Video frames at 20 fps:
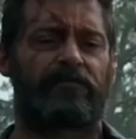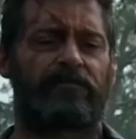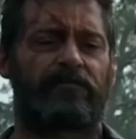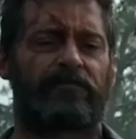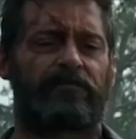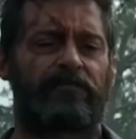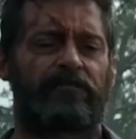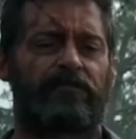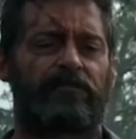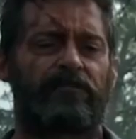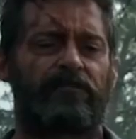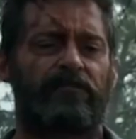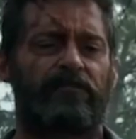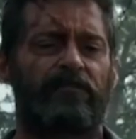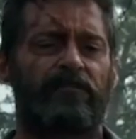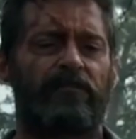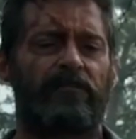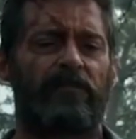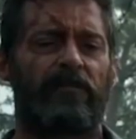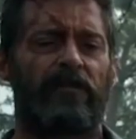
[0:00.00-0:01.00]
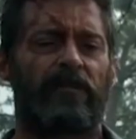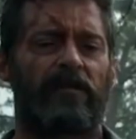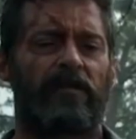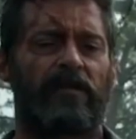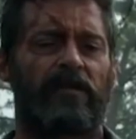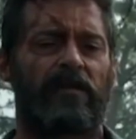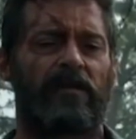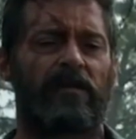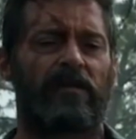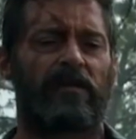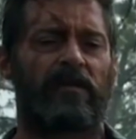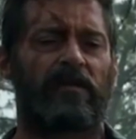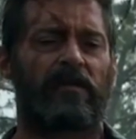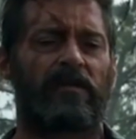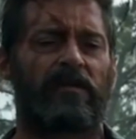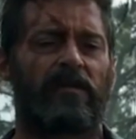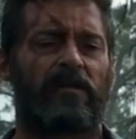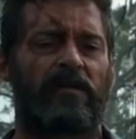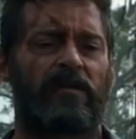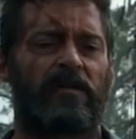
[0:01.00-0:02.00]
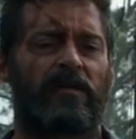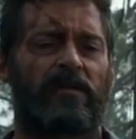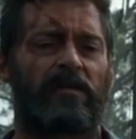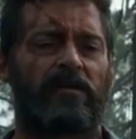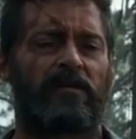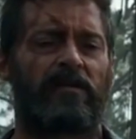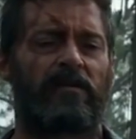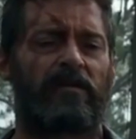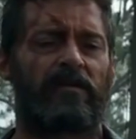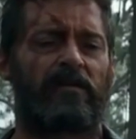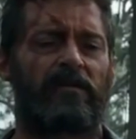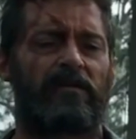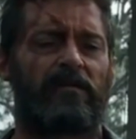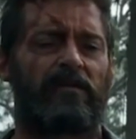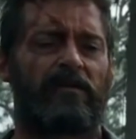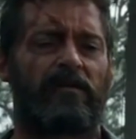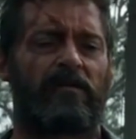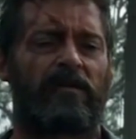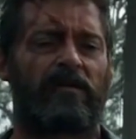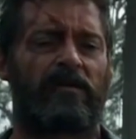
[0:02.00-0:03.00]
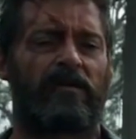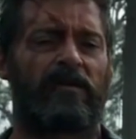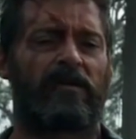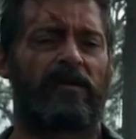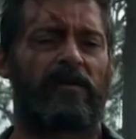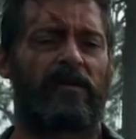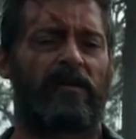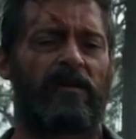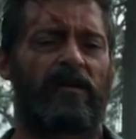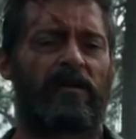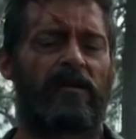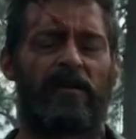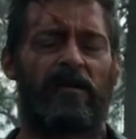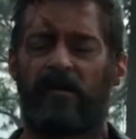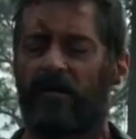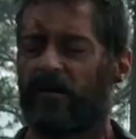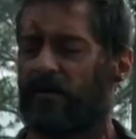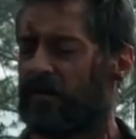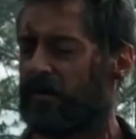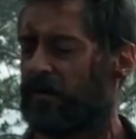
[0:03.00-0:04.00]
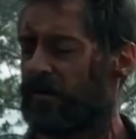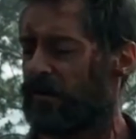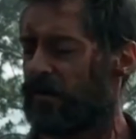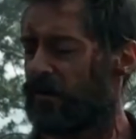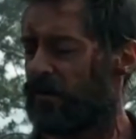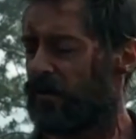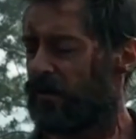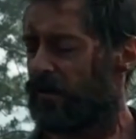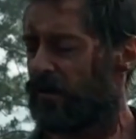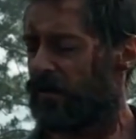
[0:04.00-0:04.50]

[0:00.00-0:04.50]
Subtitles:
(silent)